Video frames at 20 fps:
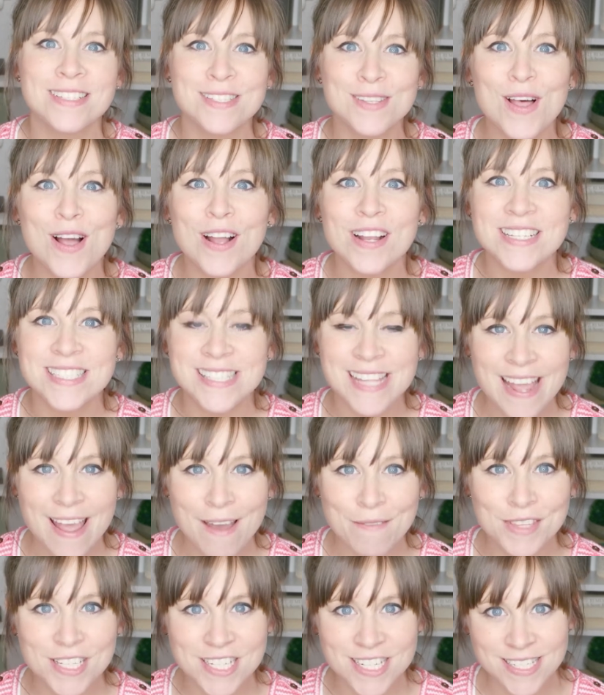as long as they
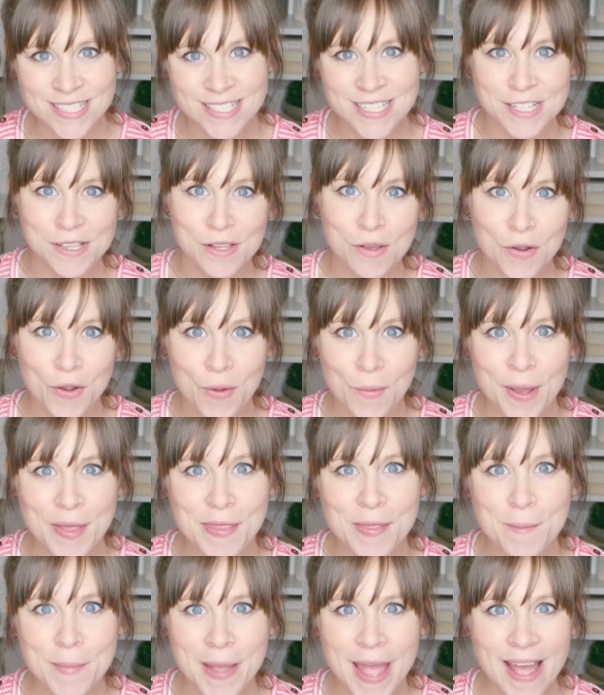have the Disney logo
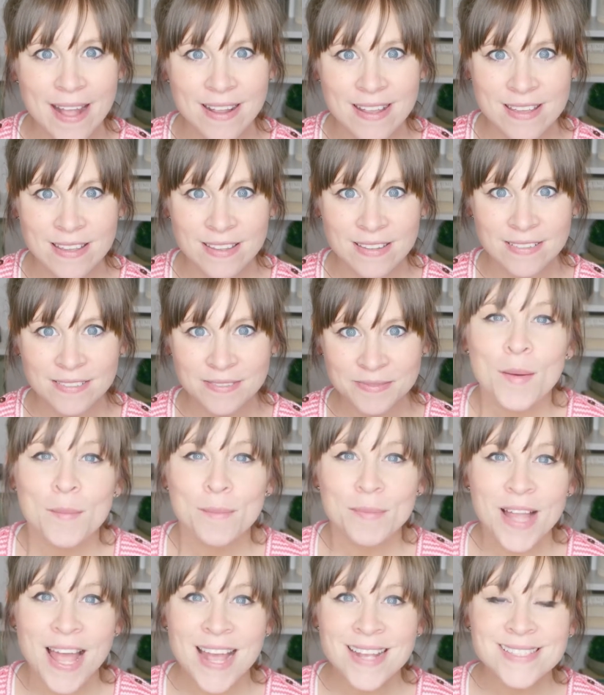on the back.
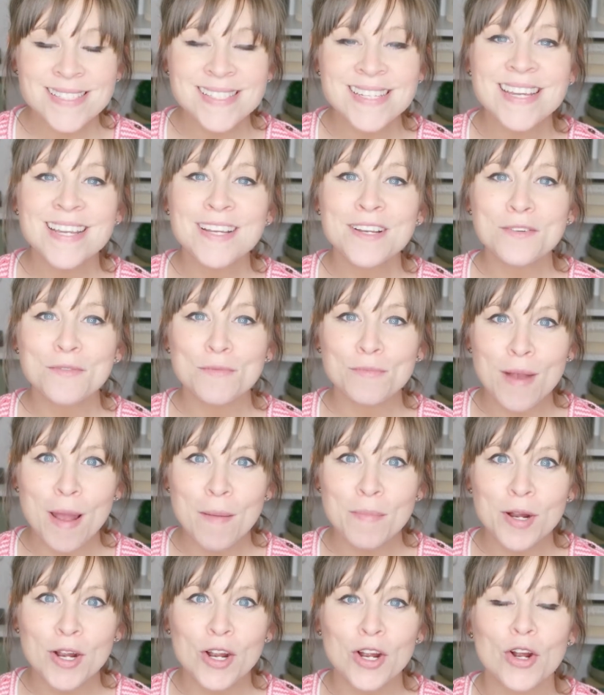Plastic,
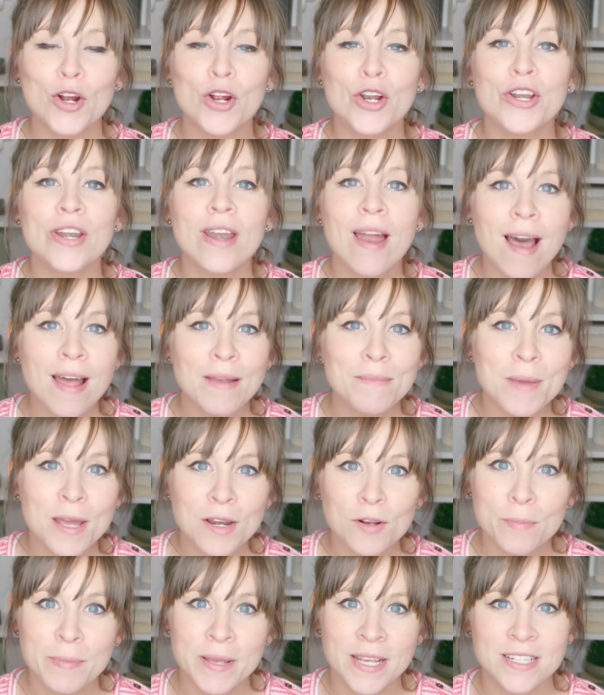rubber, or
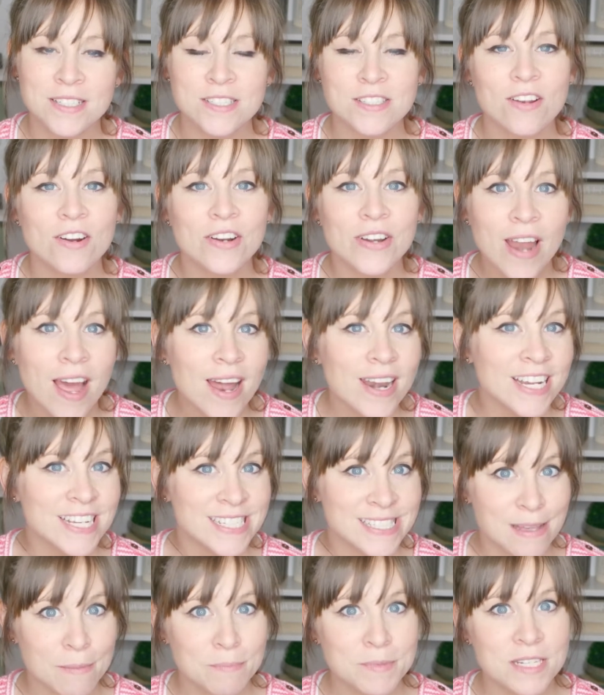non-metal pins are not
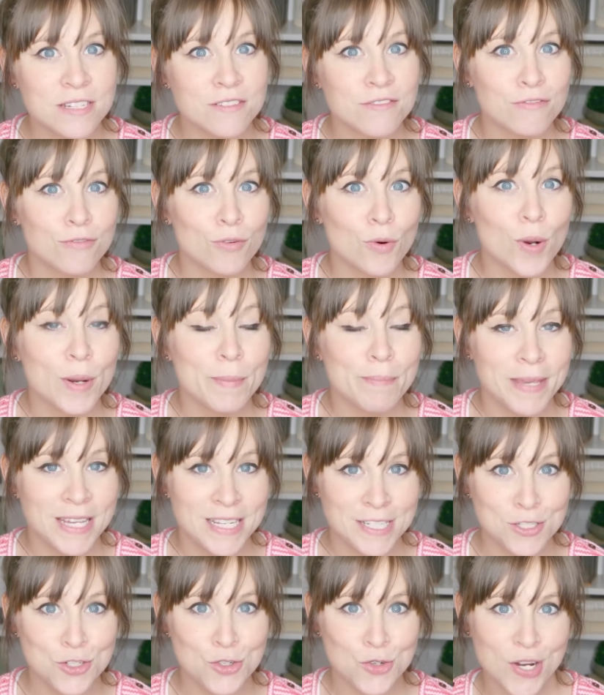accepted for
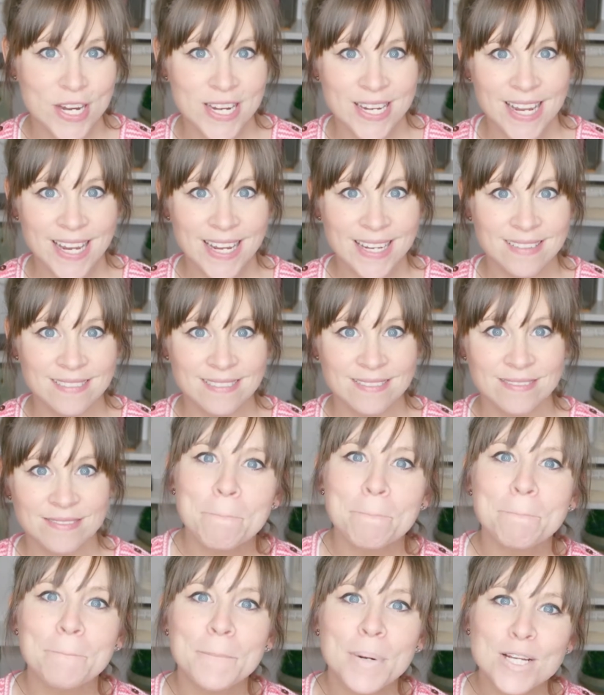pin trading.
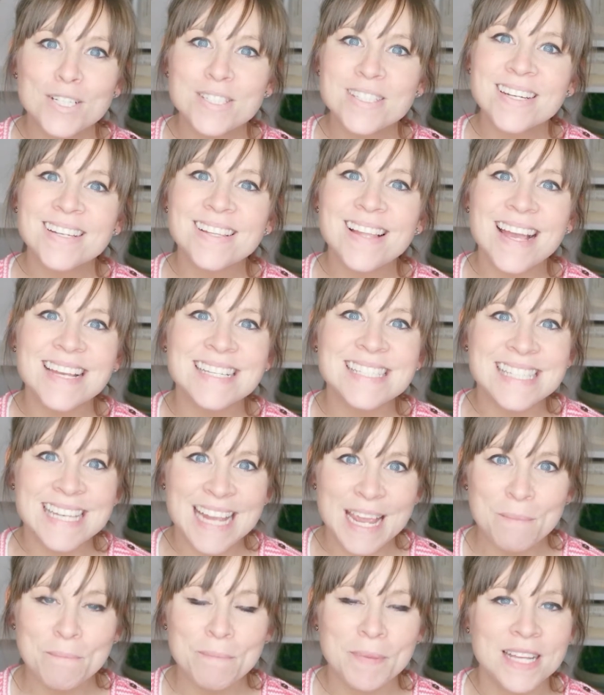Personalized
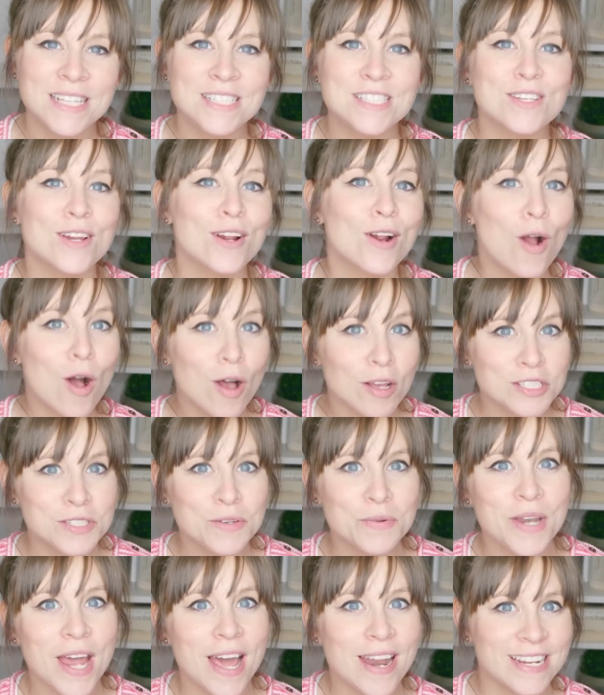name pins are
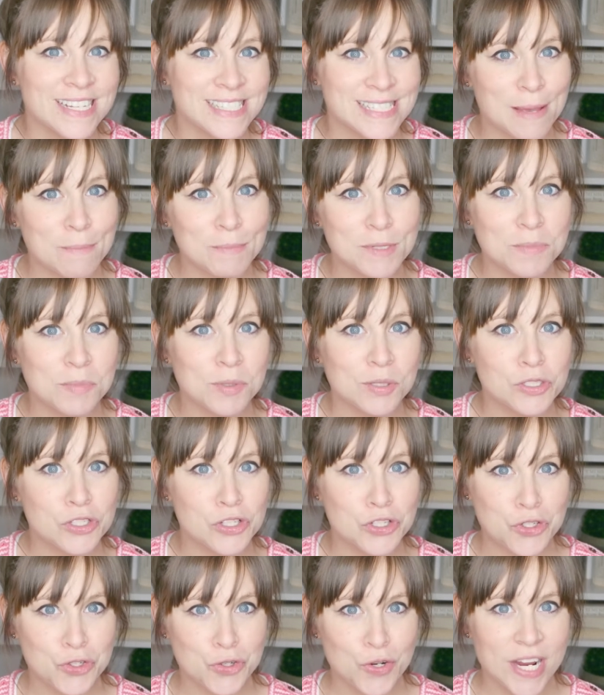also not acceptable
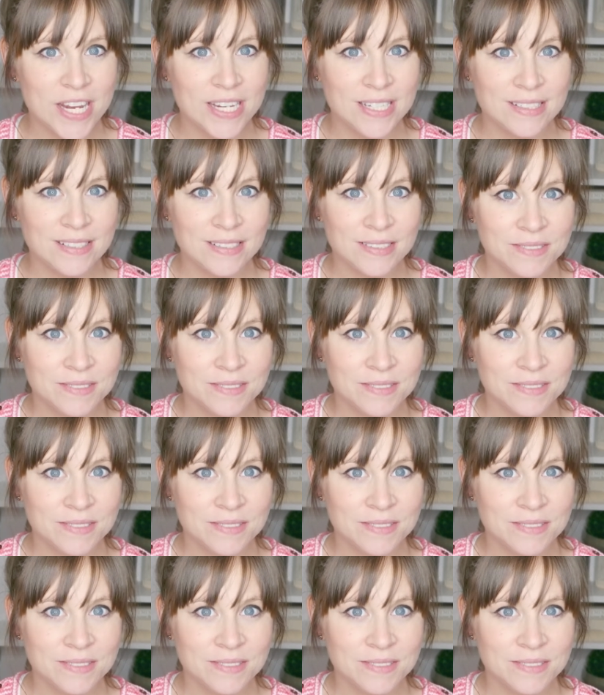to trade.